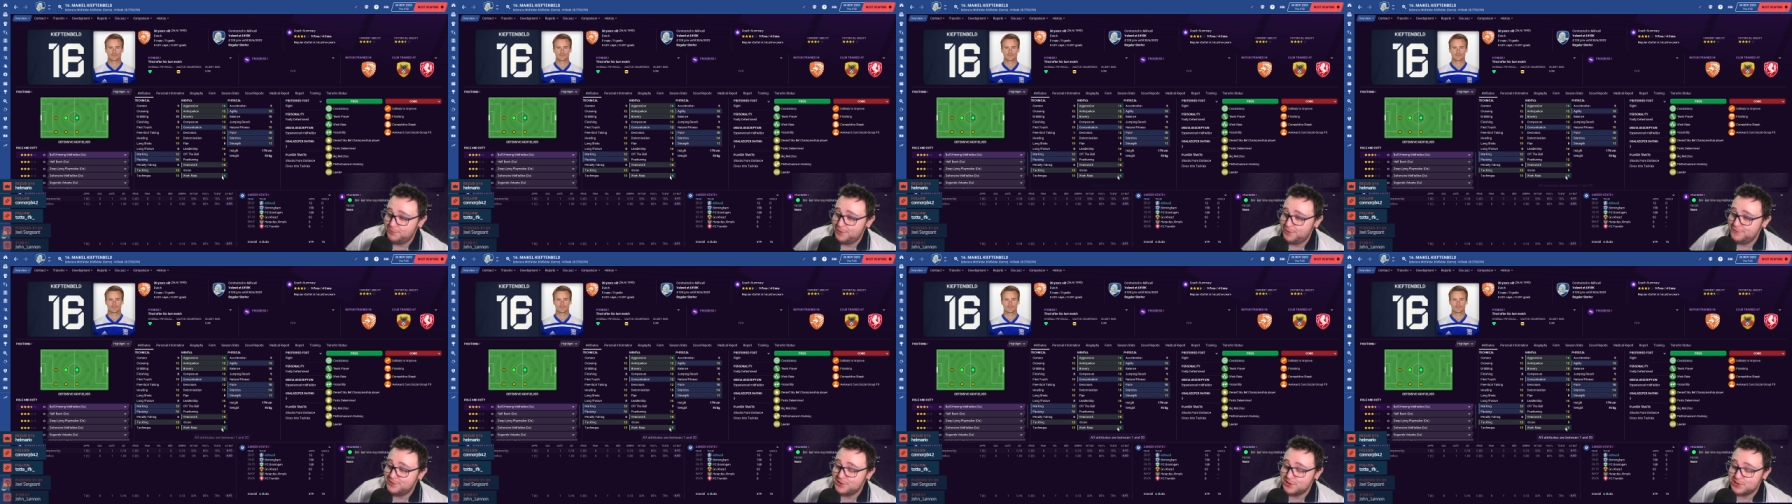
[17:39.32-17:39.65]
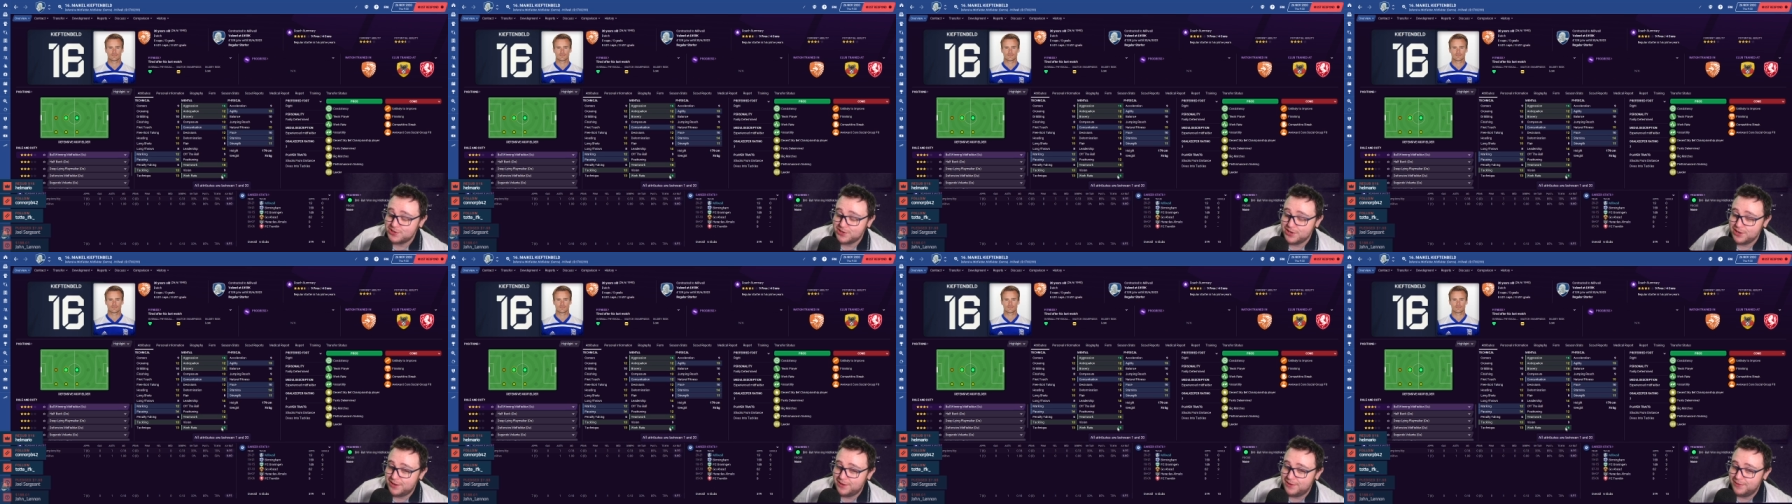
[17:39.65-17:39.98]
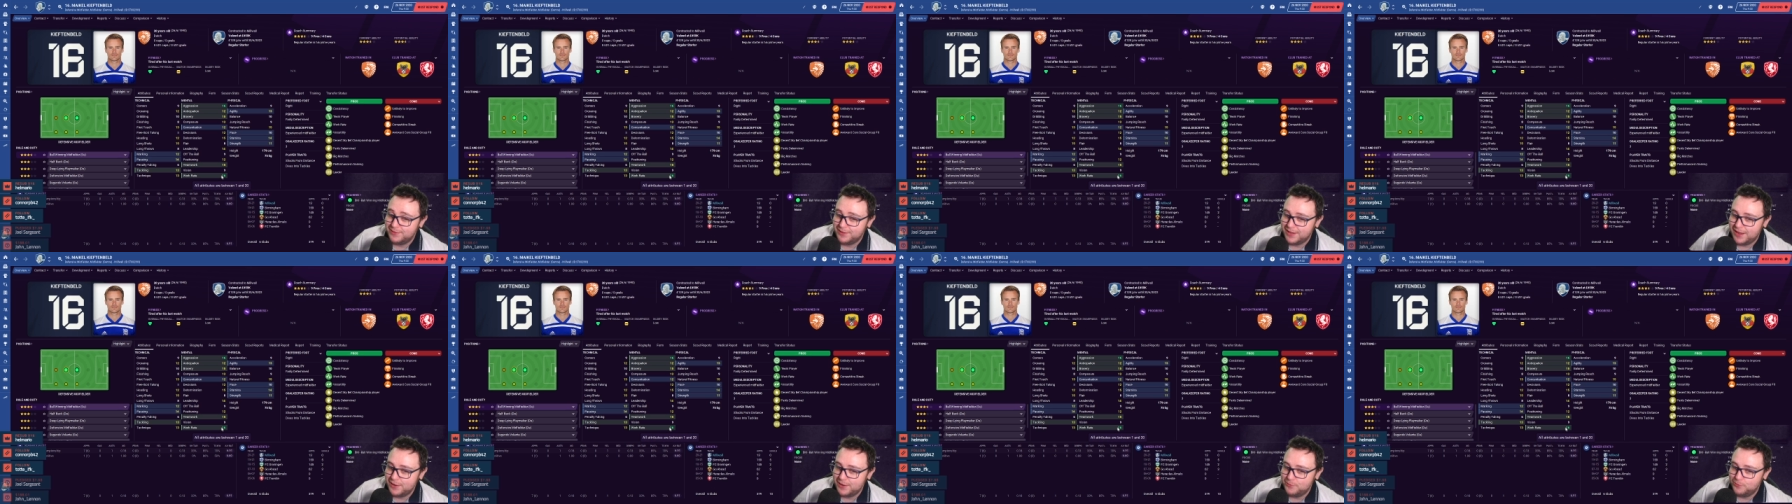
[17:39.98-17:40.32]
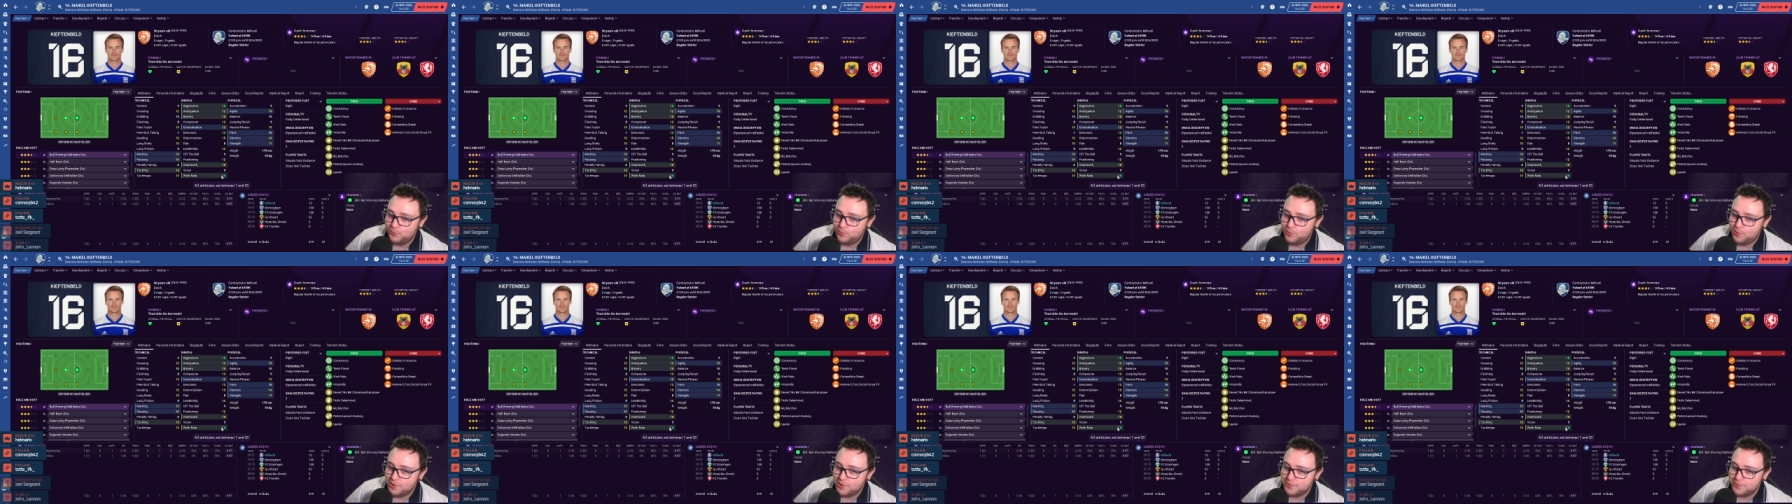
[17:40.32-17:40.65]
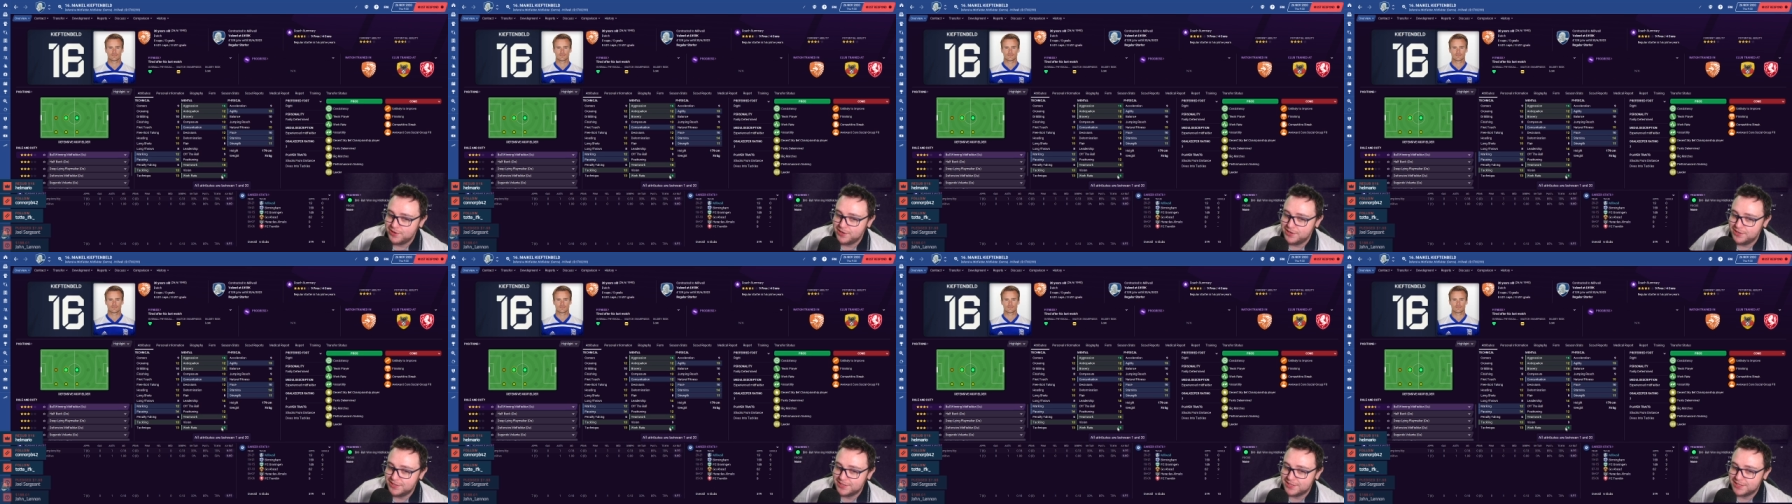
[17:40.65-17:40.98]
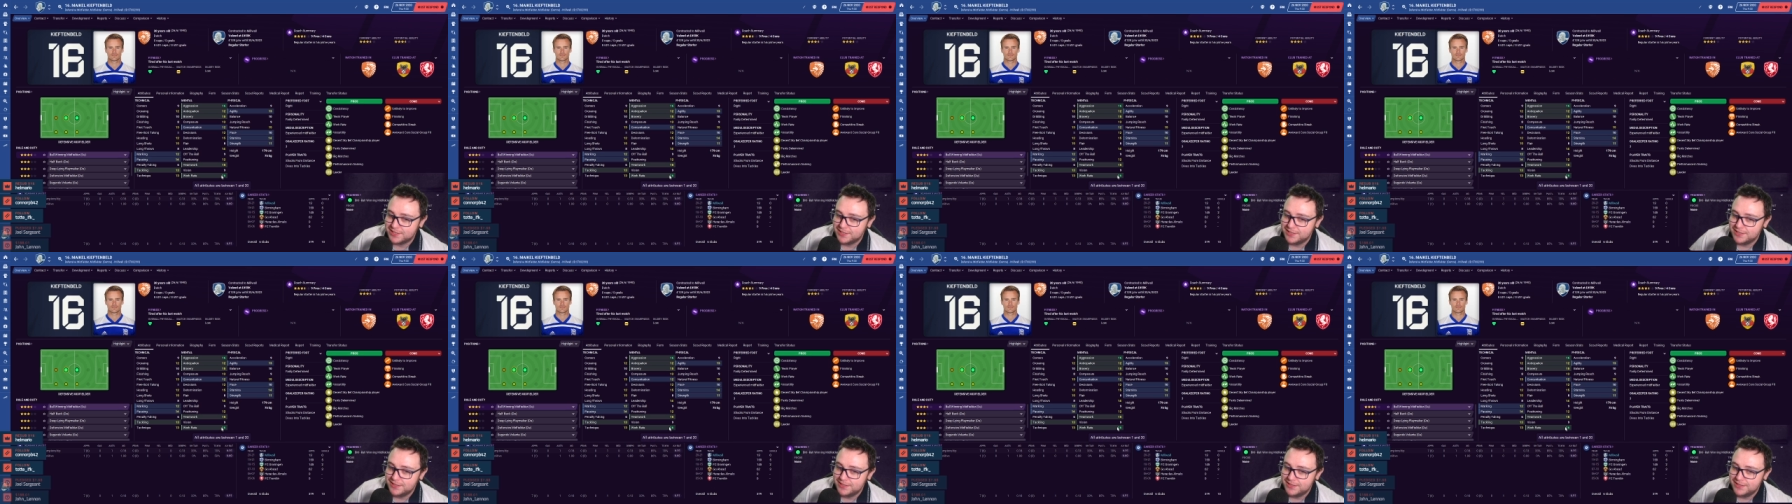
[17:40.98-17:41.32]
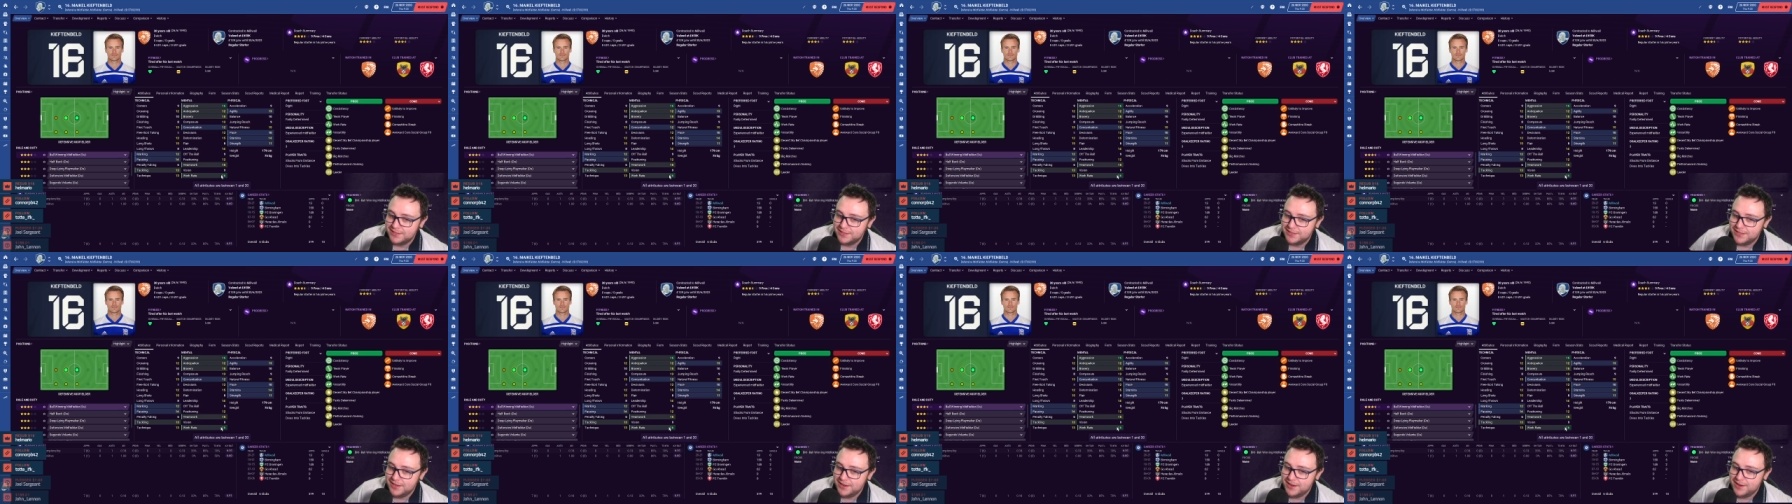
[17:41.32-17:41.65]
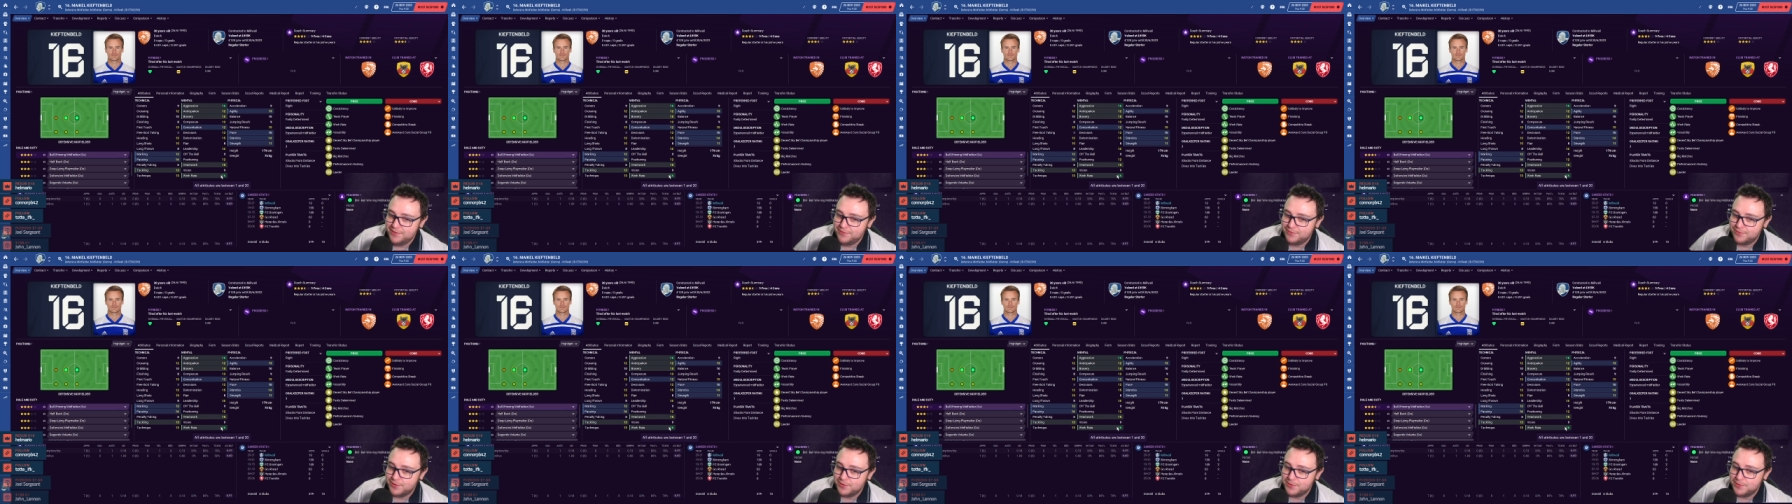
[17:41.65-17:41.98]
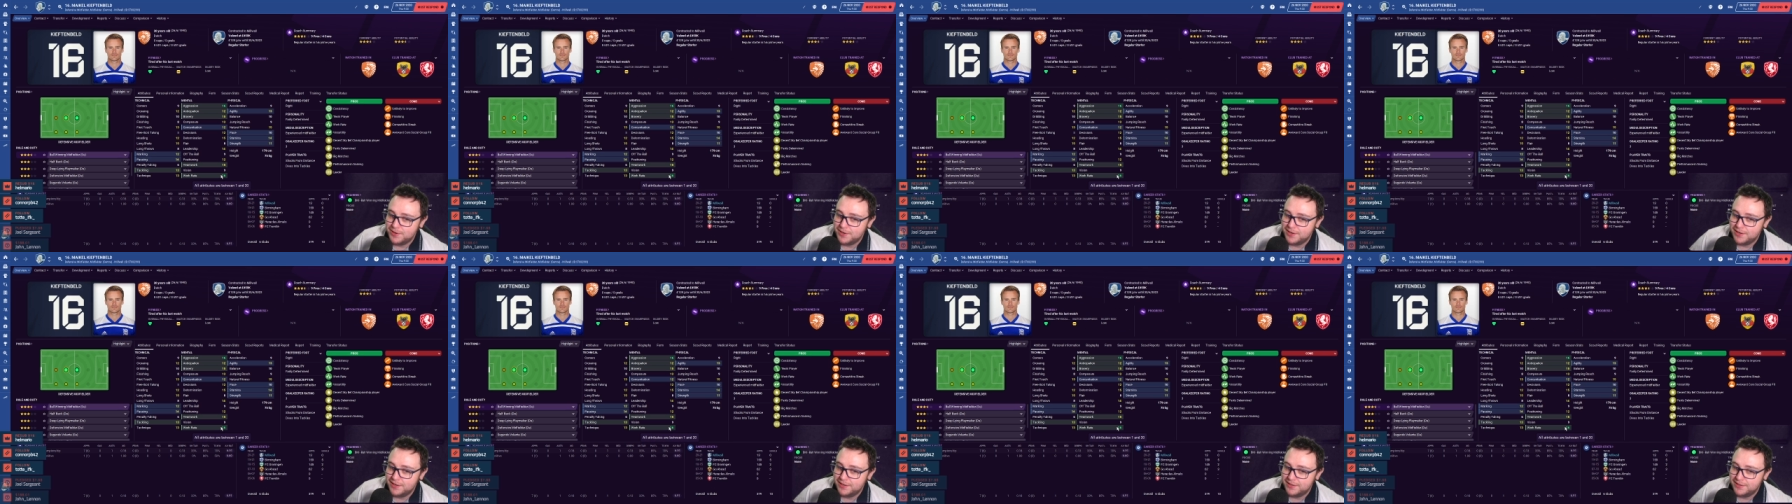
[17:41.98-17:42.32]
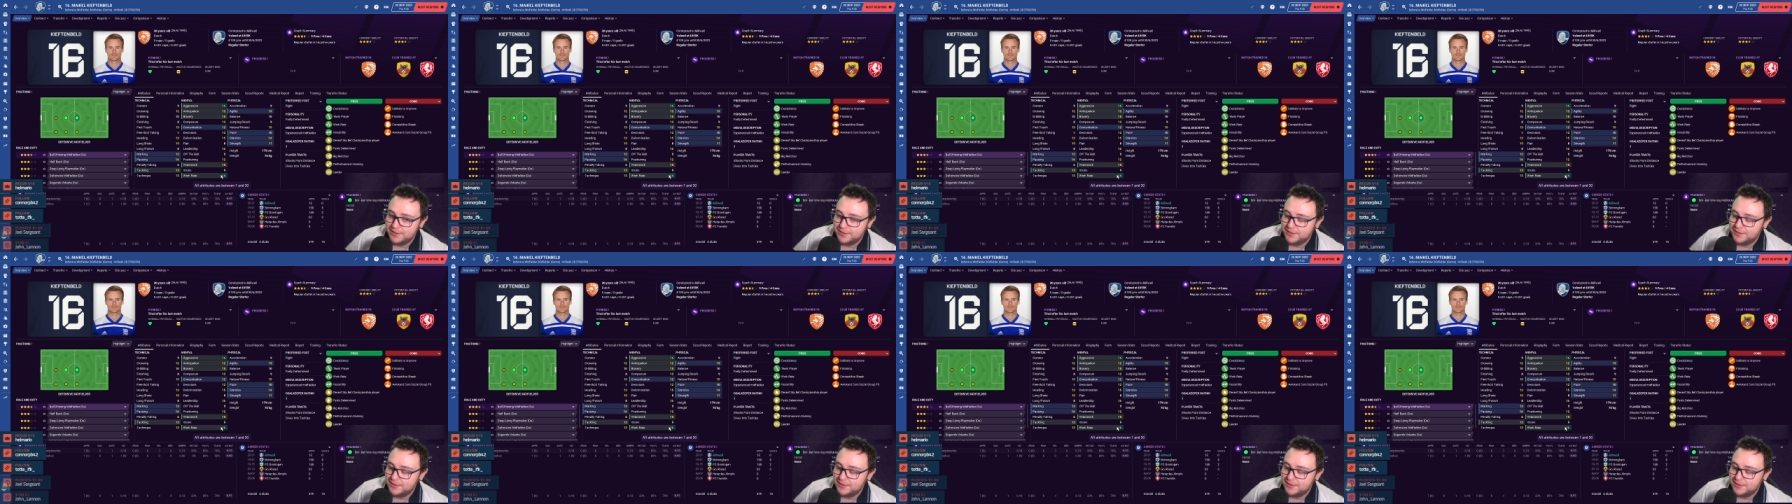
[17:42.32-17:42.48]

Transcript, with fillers: we've just got like warriors everywhere.